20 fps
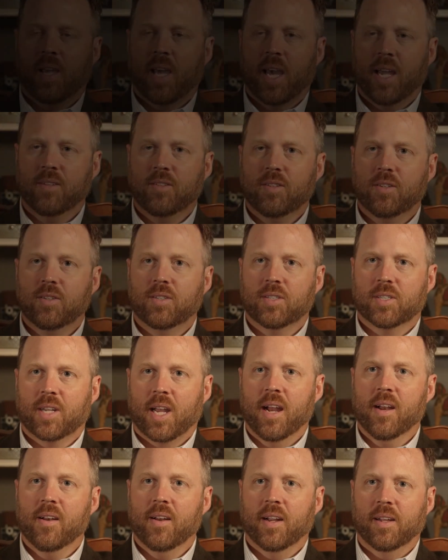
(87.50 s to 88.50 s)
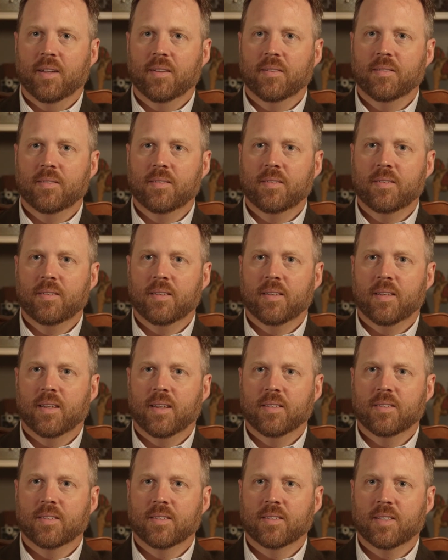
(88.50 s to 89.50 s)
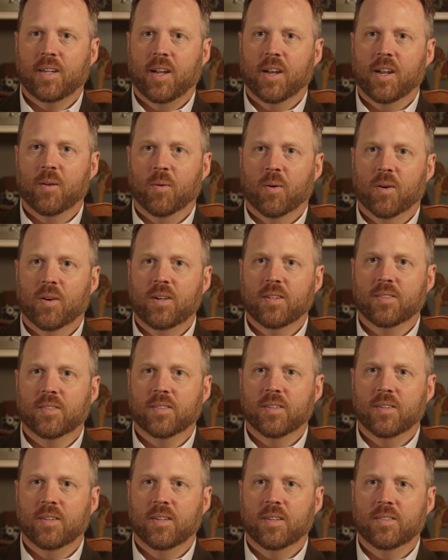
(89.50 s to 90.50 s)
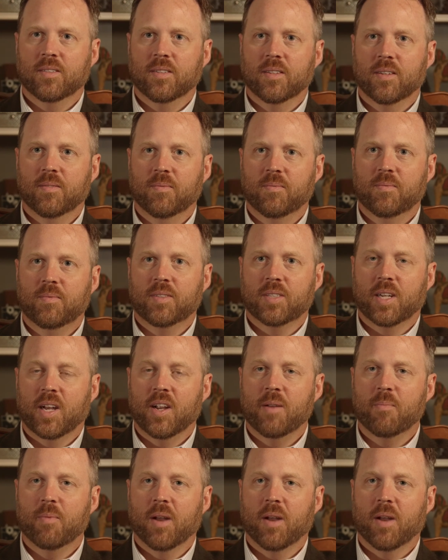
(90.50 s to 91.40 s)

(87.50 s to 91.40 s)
Cancer's scary. It's a scary word. It's a it's a scary